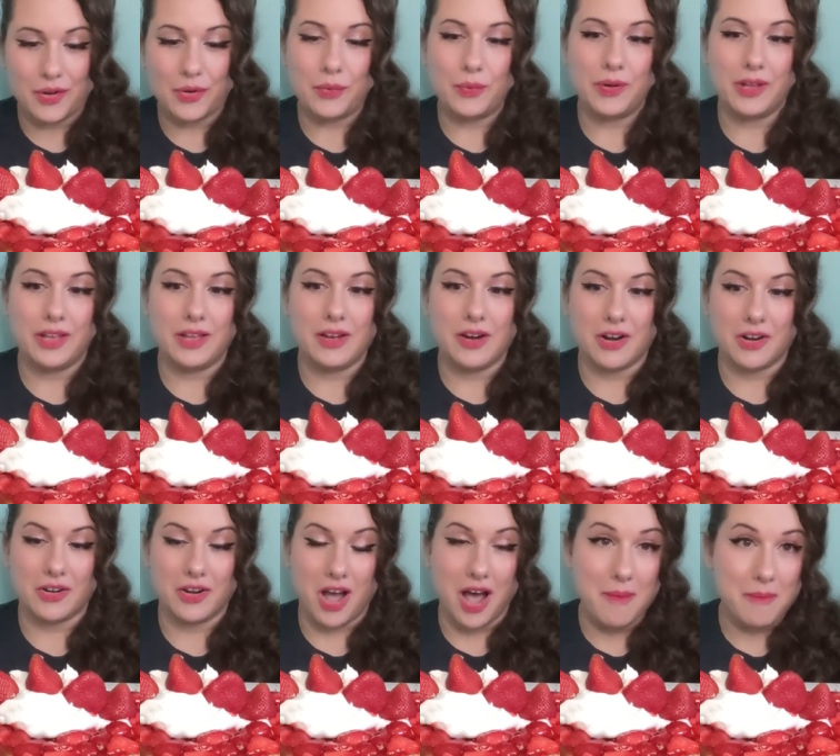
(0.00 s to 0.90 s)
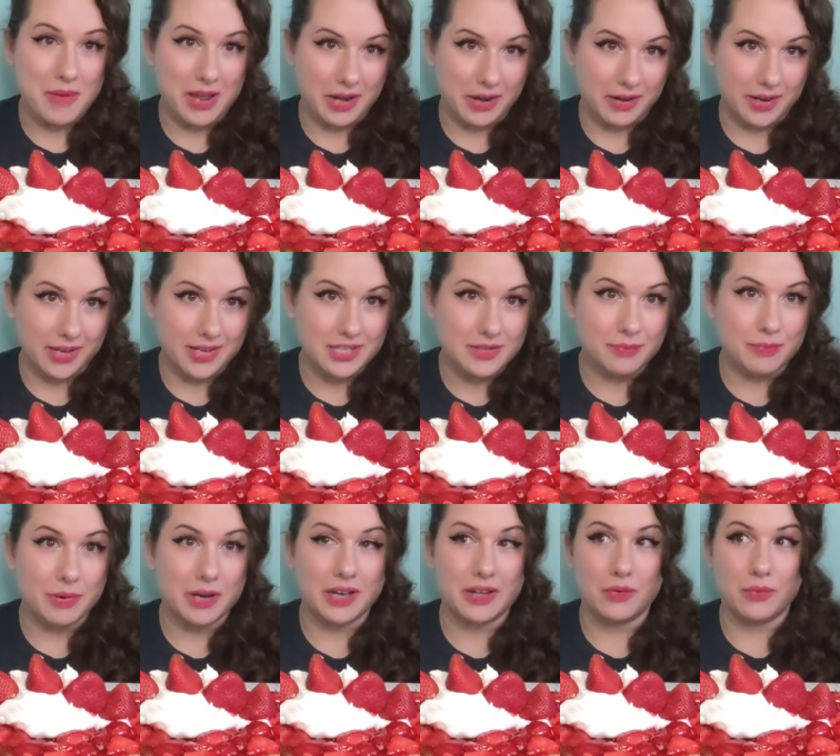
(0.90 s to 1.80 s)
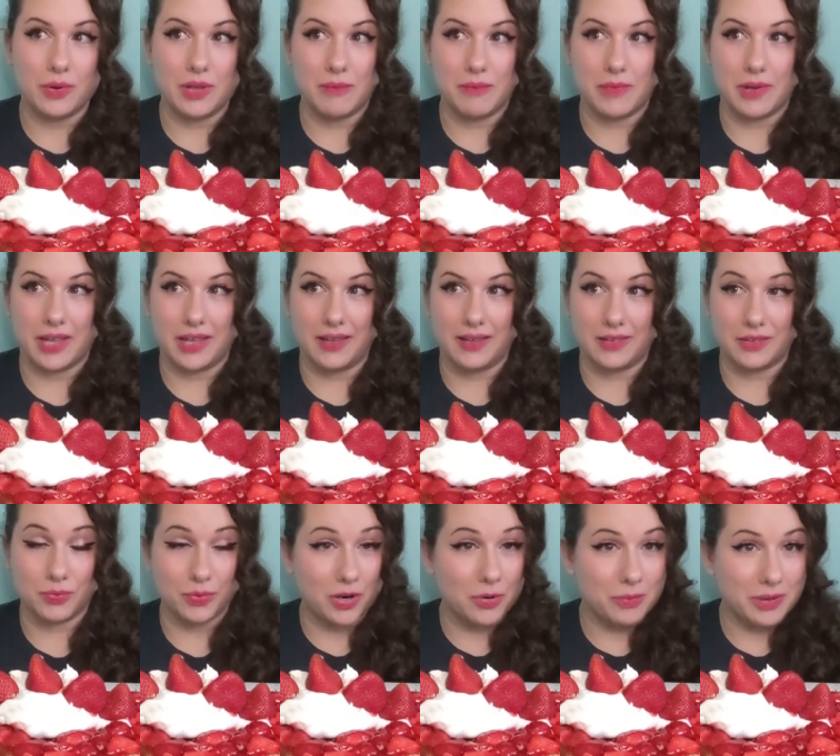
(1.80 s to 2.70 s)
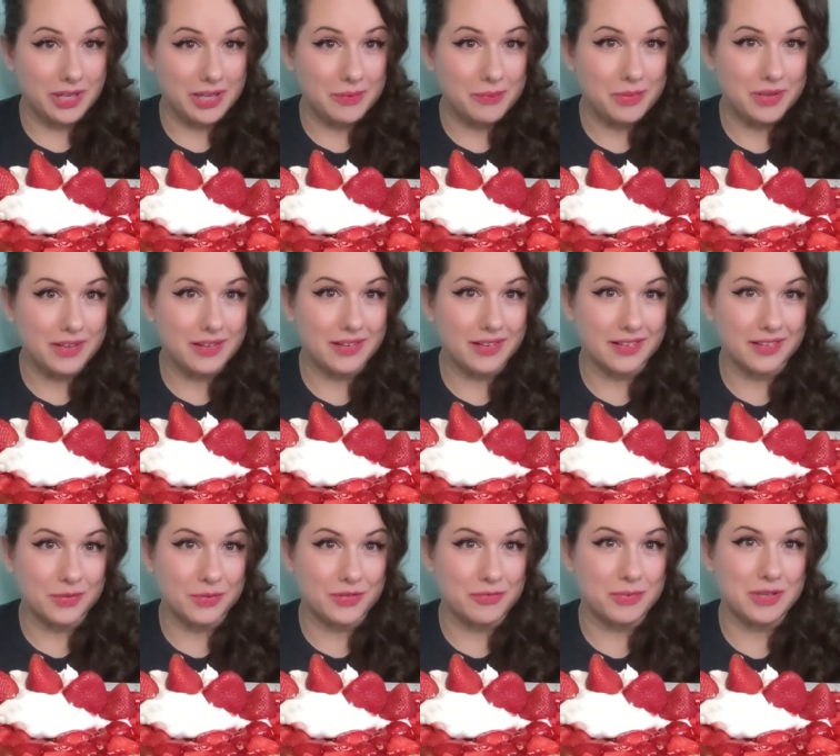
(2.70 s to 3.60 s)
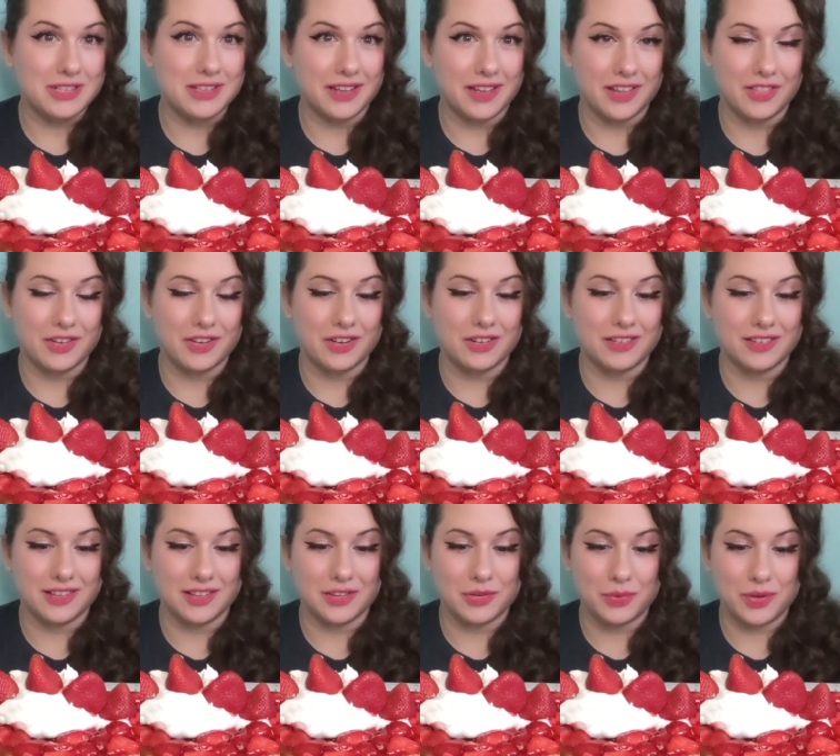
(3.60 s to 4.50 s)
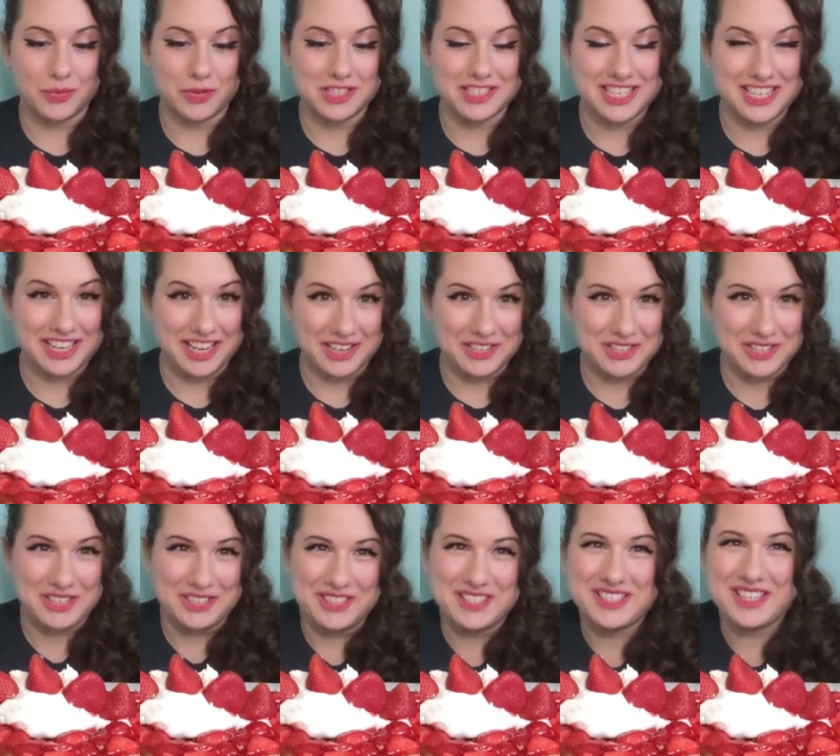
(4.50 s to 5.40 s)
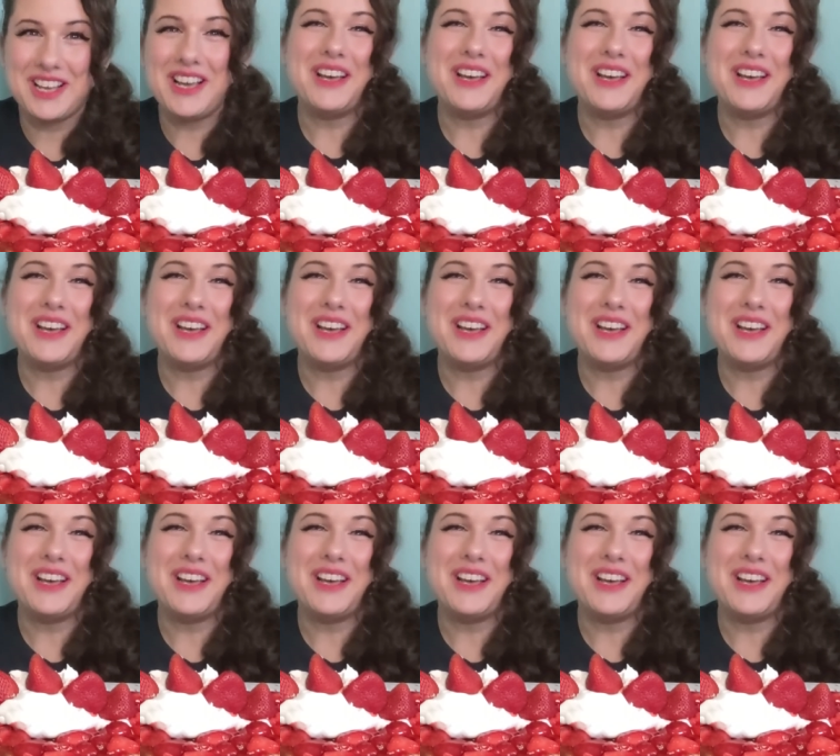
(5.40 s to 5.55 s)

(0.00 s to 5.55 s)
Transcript: We are not married, but we may as well be because we've been together since we were teenagers.